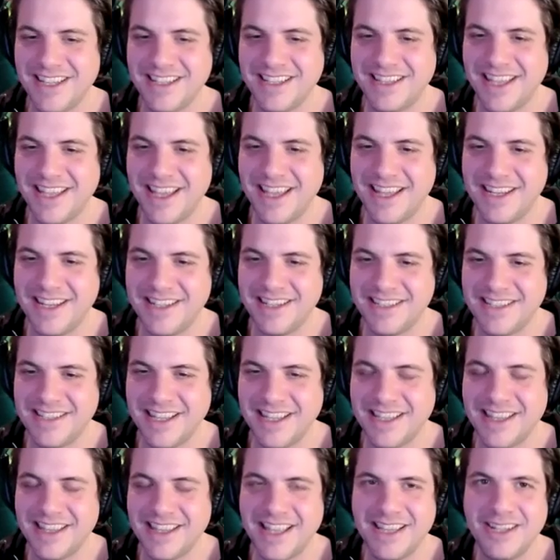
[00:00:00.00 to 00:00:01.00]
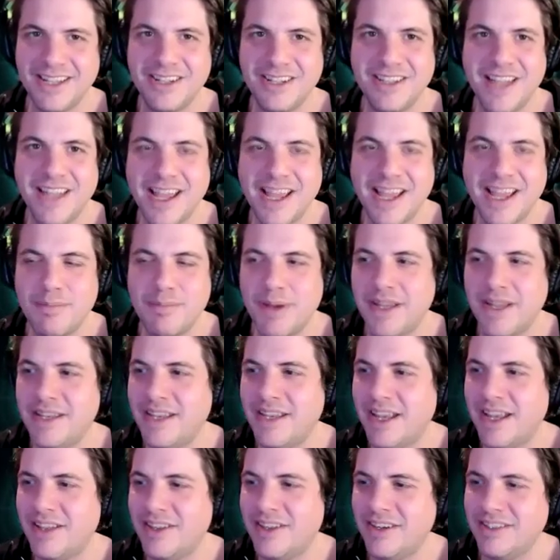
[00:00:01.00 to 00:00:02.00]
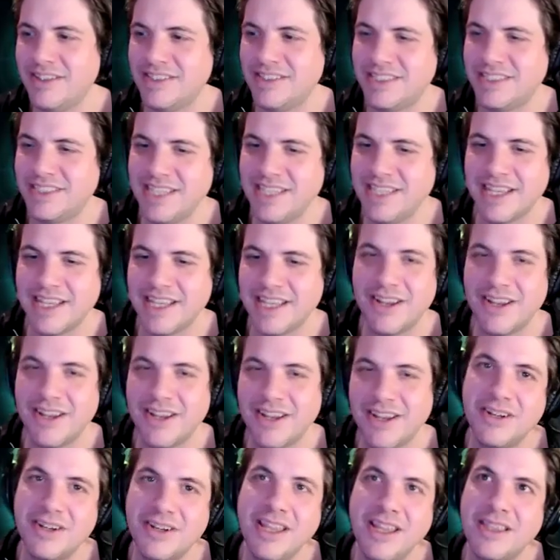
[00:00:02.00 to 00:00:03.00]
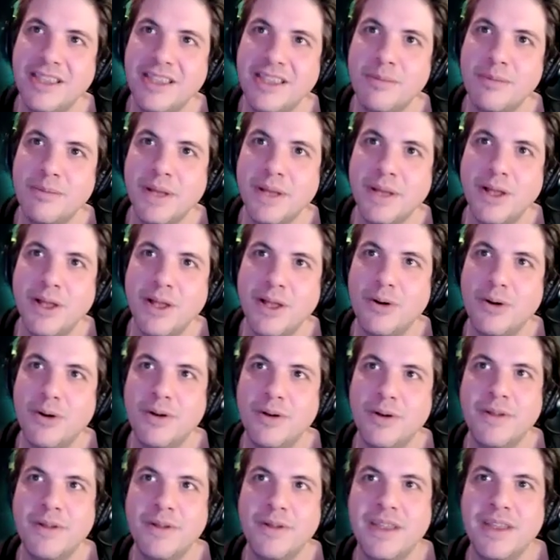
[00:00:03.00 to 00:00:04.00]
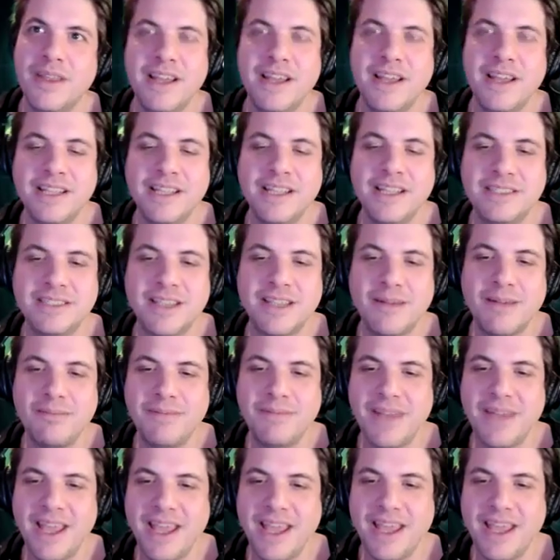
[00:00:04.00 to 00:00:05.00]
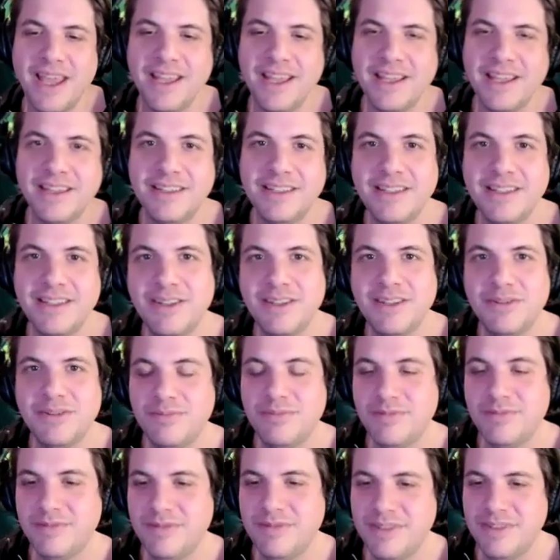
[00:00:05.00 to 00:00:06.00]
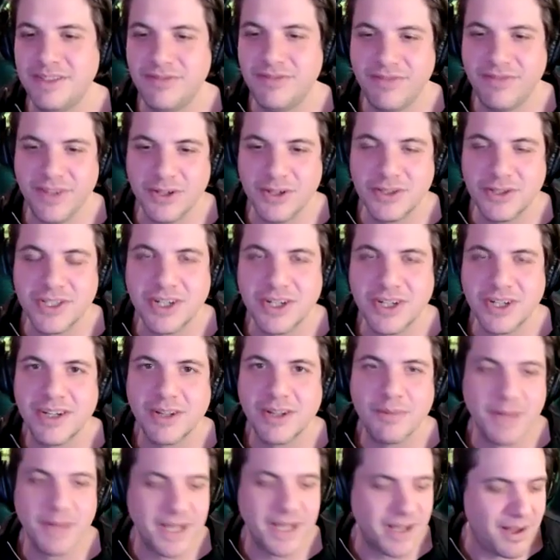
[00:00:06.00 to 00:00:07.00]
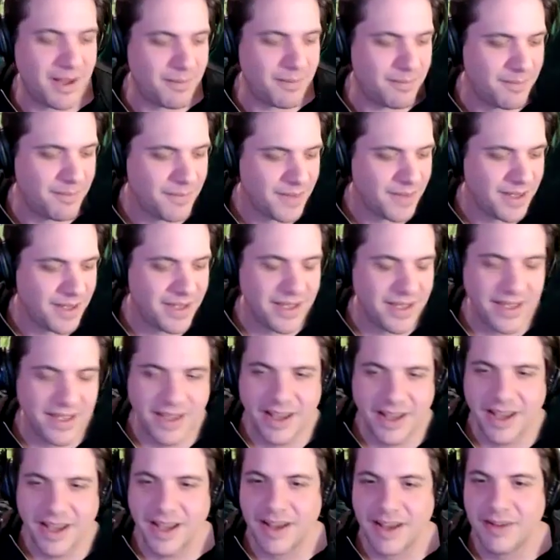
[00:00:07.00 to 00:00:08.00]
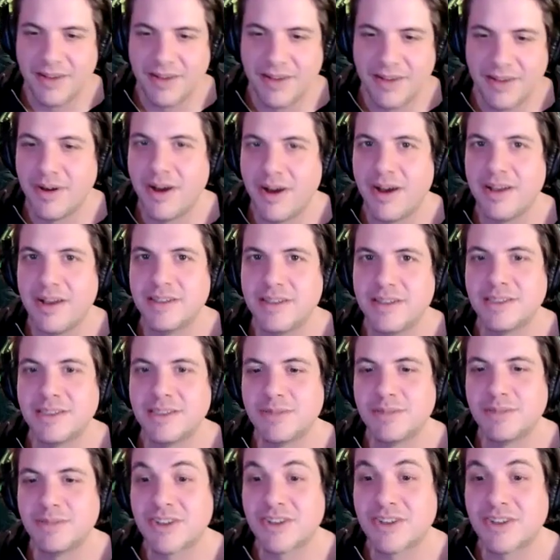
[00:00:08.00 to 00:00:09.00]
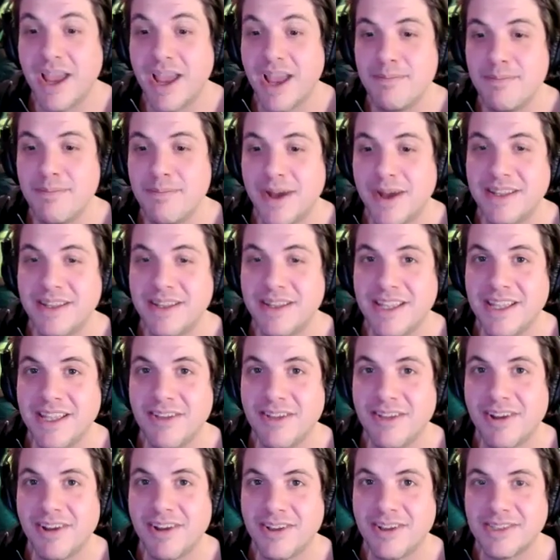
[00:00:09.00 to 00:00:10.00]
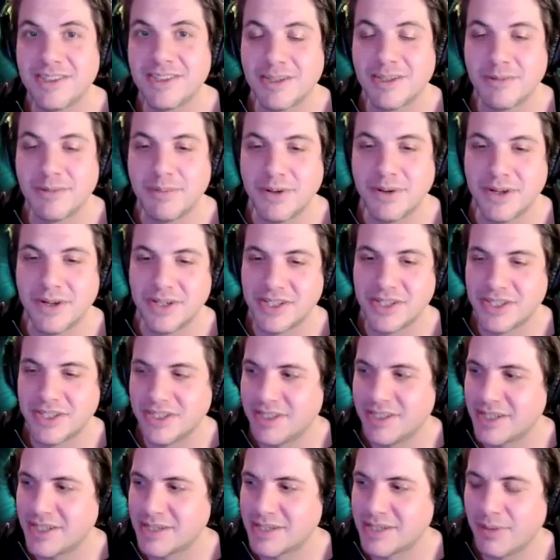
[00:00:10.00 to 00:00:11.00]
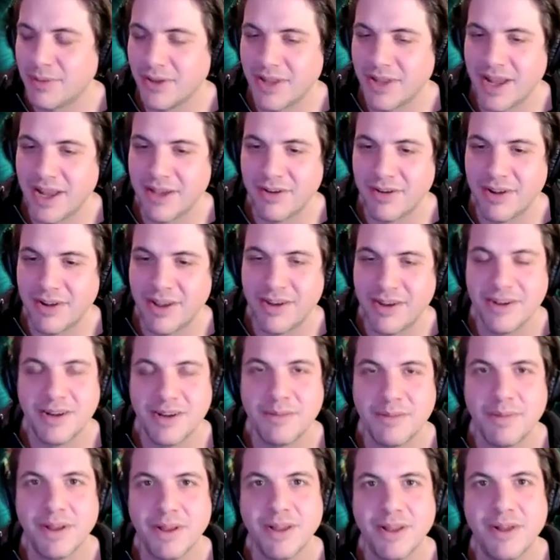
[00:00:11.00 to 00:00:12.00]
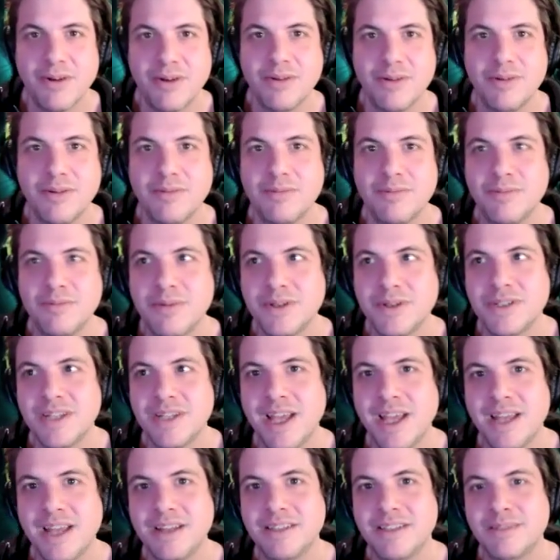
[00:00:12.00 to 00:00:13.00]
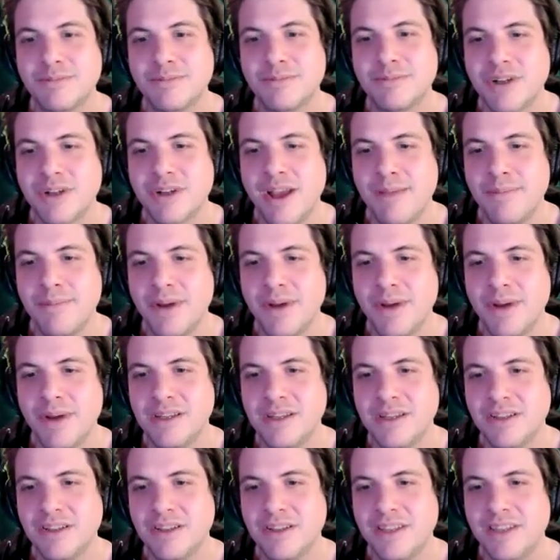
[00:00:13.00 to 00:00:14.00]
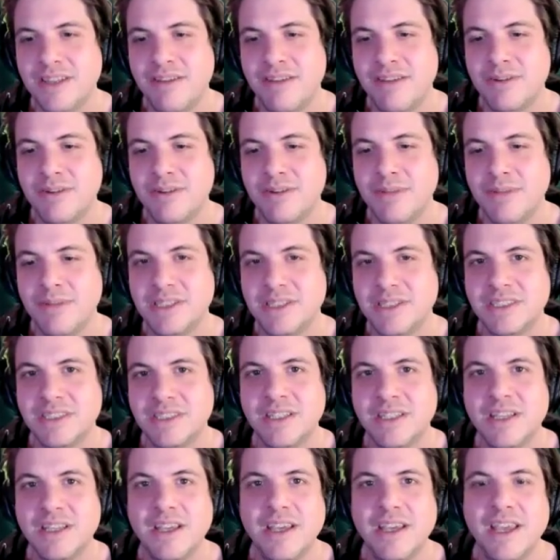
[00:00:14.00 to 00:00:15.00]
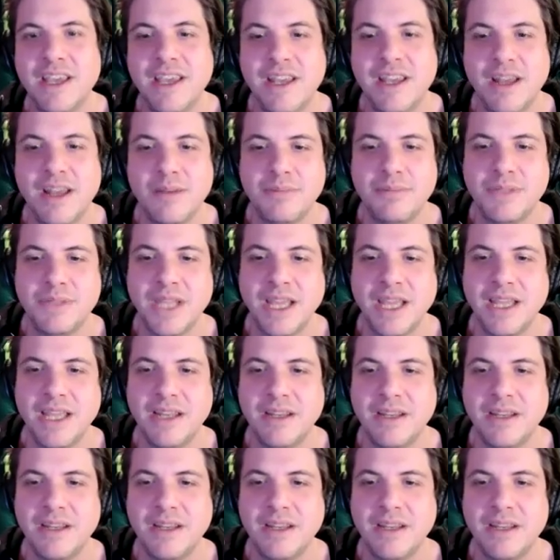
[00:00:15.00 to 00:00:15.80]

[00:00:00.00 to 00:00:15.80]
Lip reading: that little like button down there and stick it underneath your pillow. And someday in the future, it'll become a subscribe button that you can also push. Just pull it out under your pillow. Push that subscribe button. You'll never miss an update